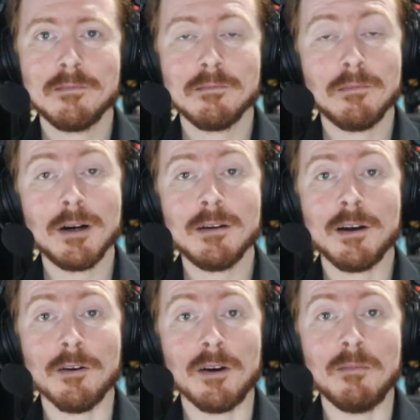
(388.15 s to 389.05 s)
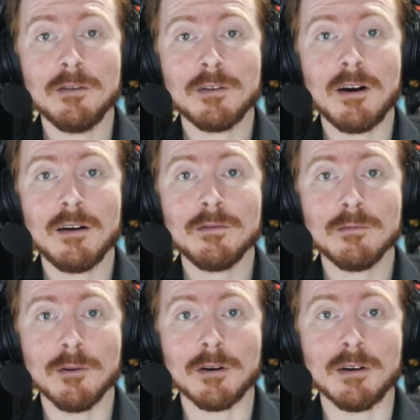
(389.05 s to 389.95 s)
But Harry Mishkoff,
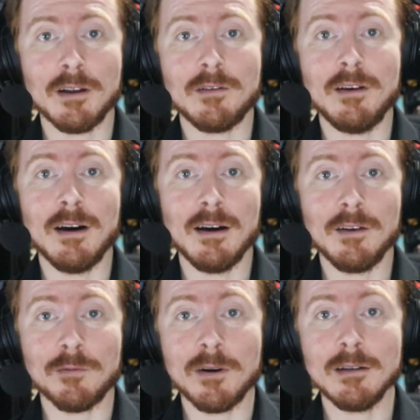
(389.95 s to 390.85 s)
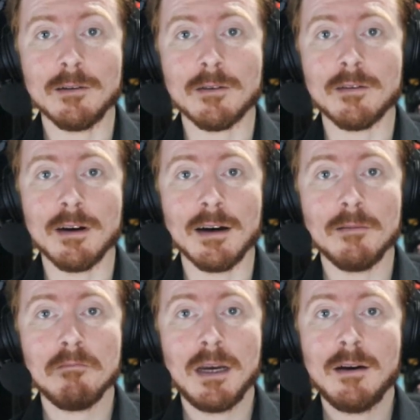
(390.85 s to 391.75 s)
working at TI as well at the
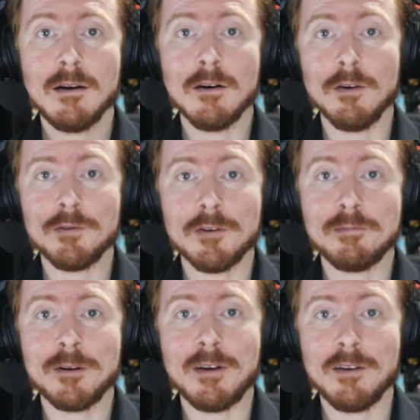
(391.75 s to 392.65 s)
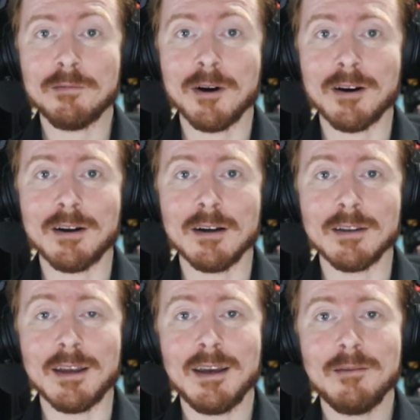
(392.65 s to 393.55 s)
time, also put his mark on
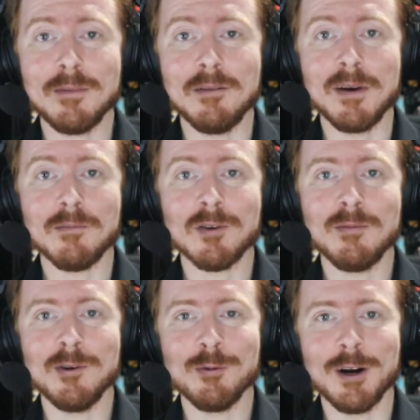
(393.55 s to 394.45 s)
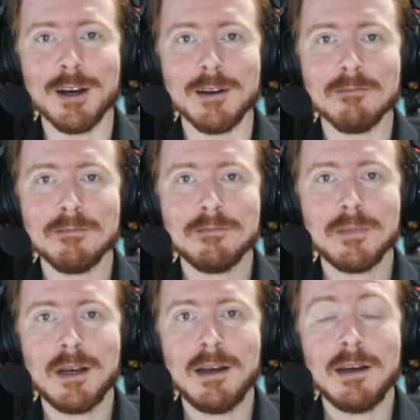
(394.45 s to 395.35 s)
the game in a memorable way.
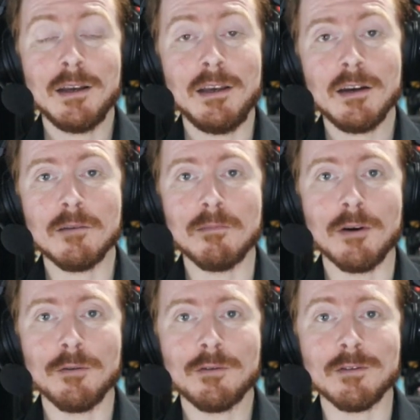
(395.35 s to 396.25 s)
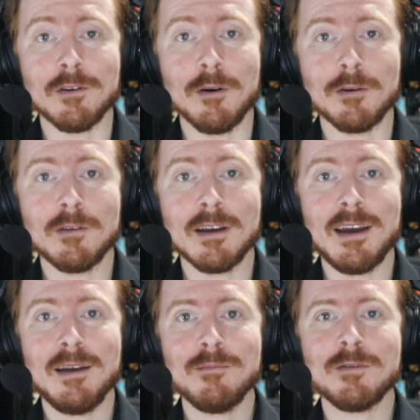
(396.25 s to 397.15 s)
He composed and coded the
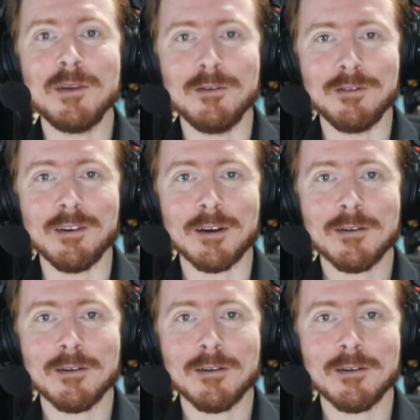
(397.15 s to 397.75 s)
game's music.